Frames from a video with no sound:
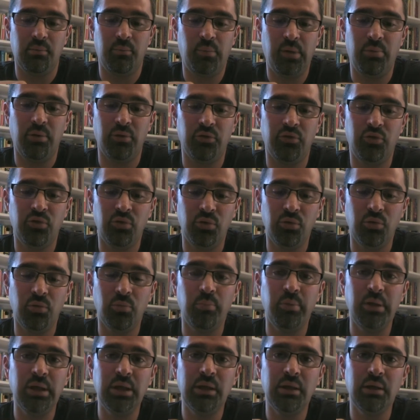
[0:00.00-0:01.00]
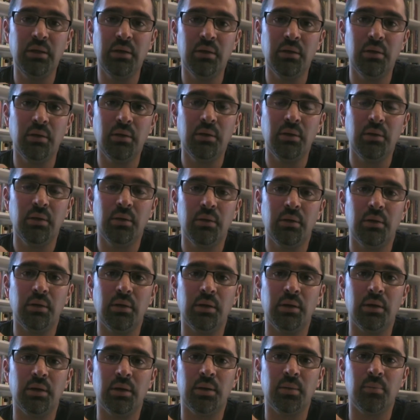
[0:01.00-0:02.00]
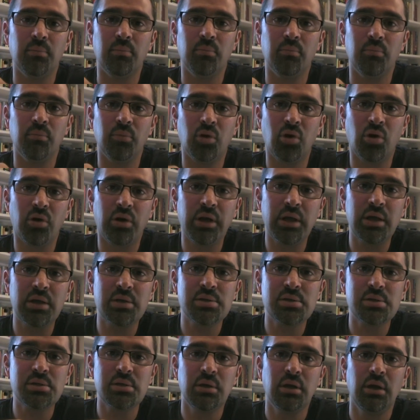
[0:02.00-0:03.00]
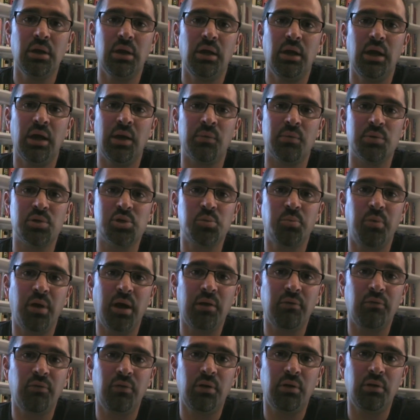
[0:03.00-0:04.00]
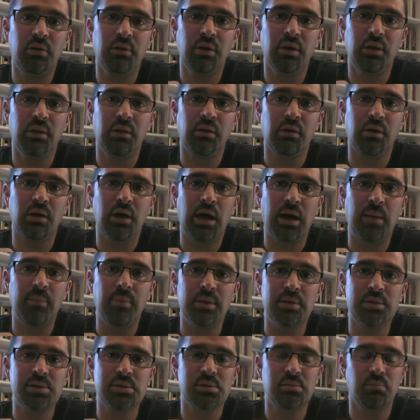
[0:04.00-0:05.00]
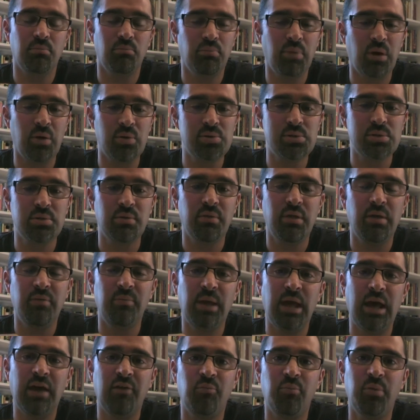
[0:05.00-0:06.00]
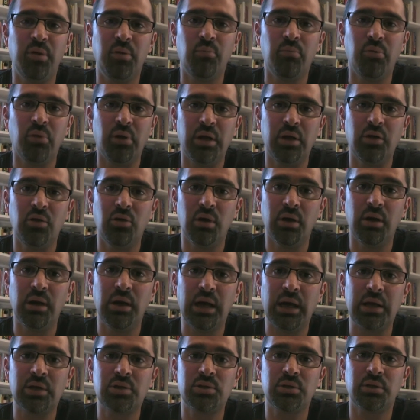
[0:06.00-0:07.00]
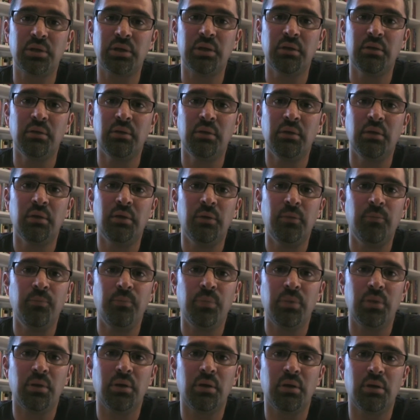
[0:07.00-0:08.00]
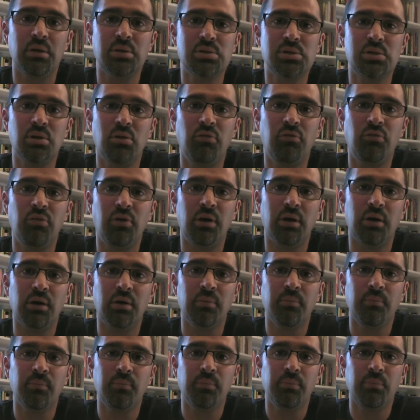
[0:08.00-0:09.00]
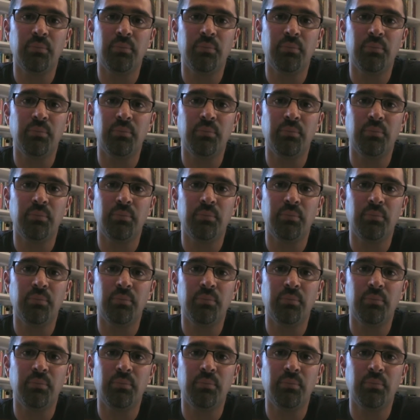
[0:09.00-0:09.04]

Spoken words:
people to be courteous and respectful in their comments. Most of them have been pretty good, actually, so far.